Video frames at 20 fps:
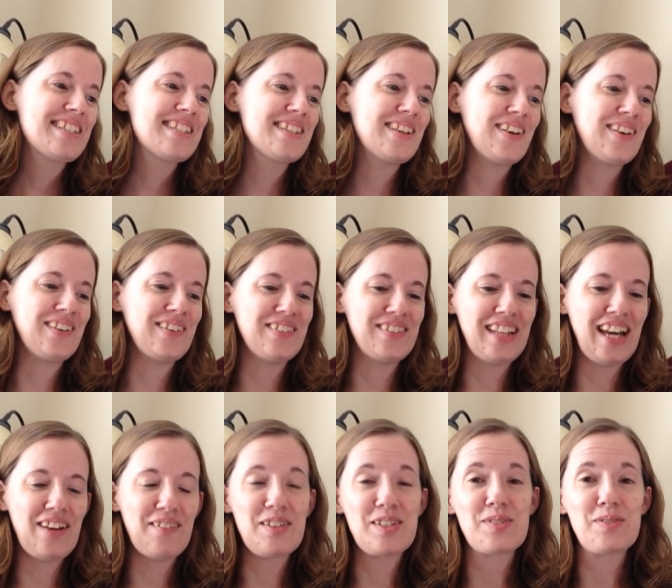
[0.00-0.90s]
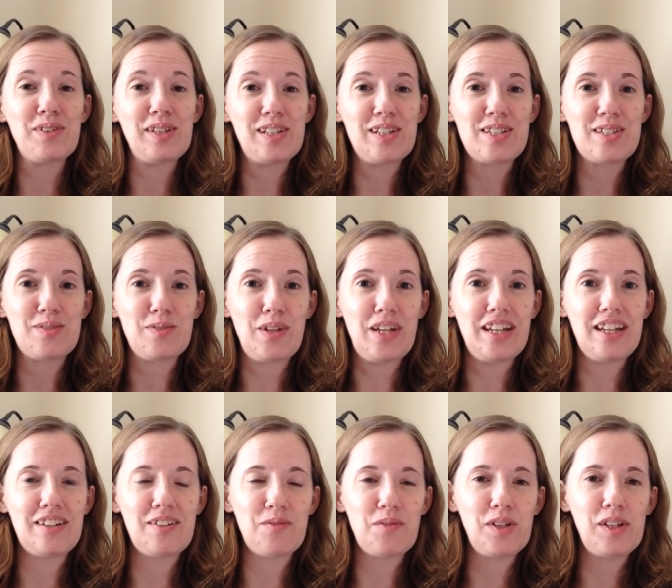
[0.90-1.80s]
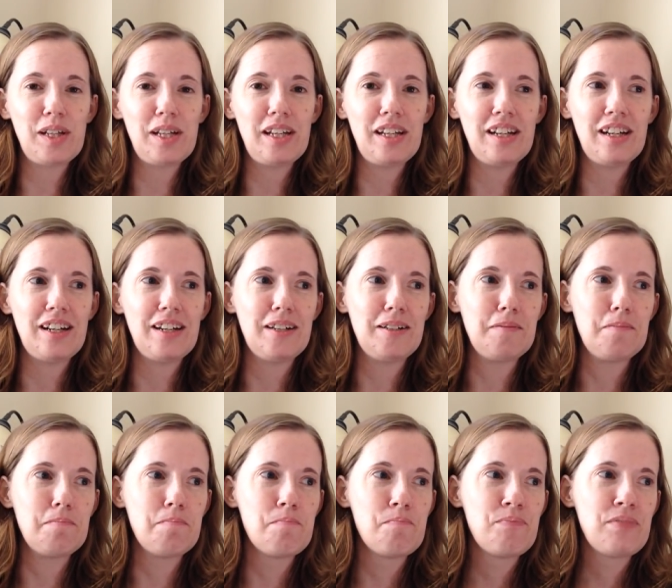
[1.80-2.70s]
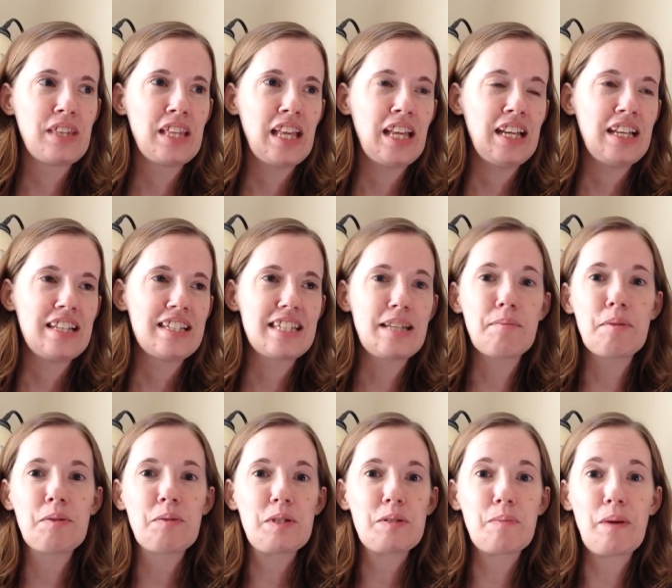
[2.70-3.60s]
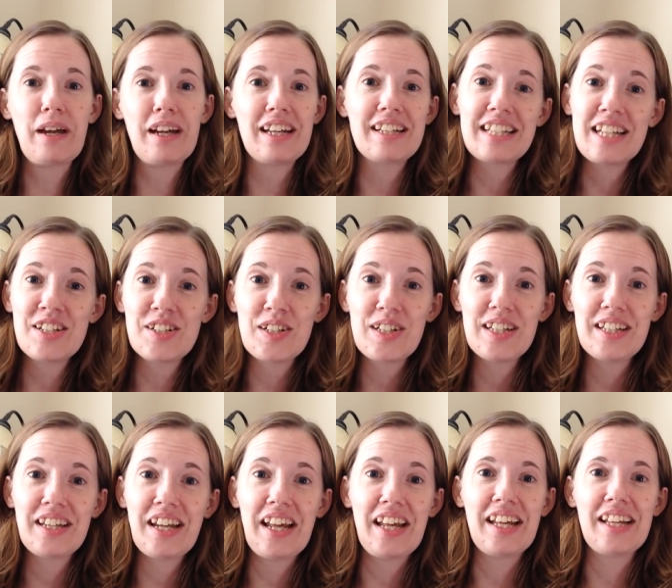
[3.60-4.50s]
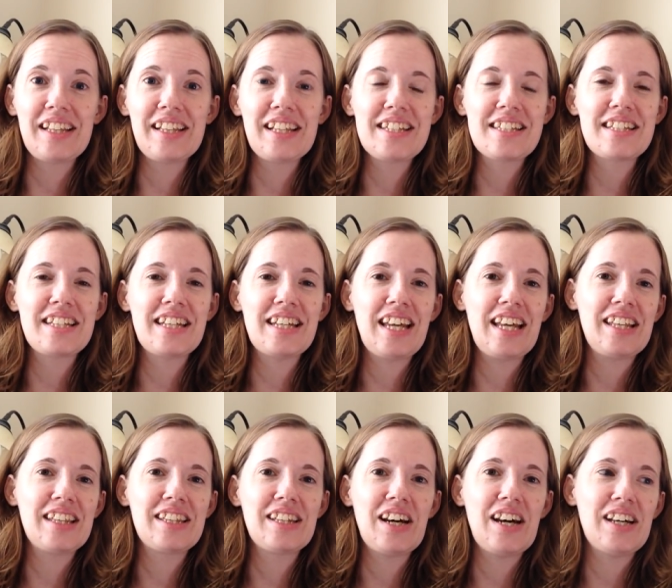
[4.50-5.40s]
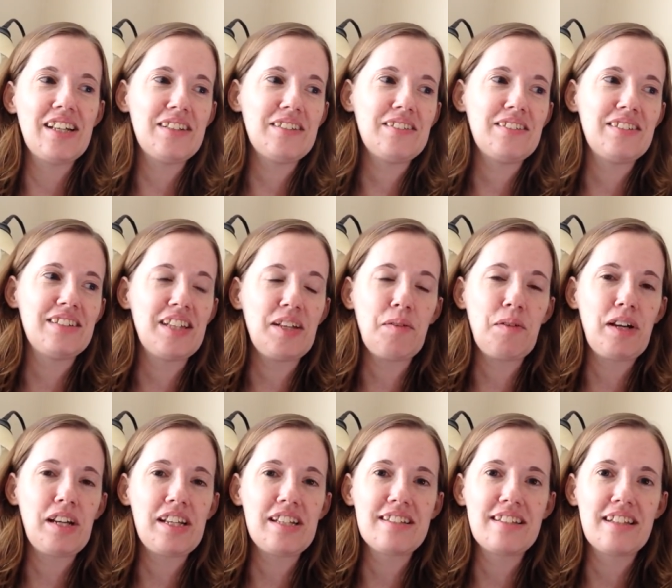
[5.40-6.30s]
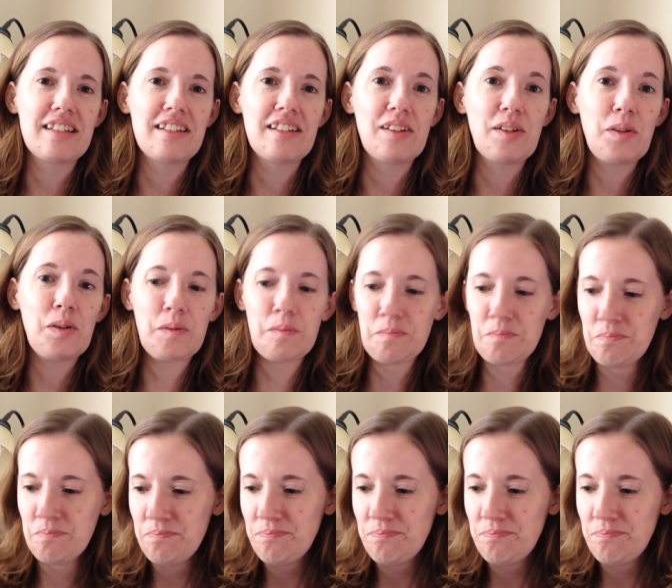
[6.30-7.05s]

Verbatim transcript: so that was really sweet and really, um, someone was paying attention and listening and thought they wanted to send a little